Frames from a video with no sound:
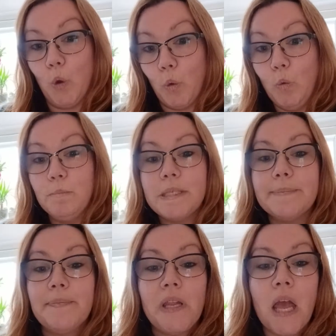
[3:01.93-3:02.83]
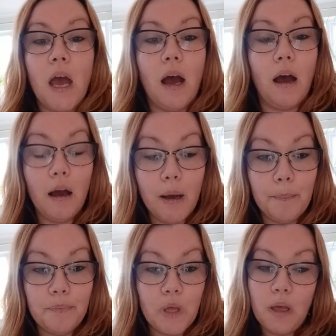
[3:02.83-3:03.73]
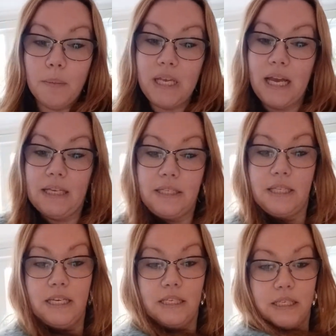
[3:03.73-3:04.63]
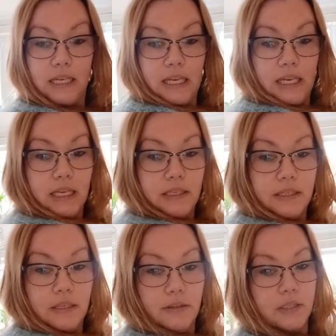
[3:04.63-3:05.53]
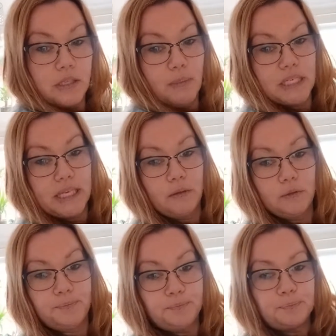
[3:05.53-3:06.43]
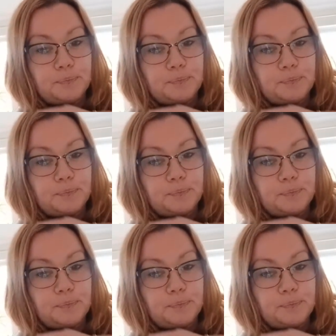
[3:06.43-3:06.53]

oops. This is the Summerdown.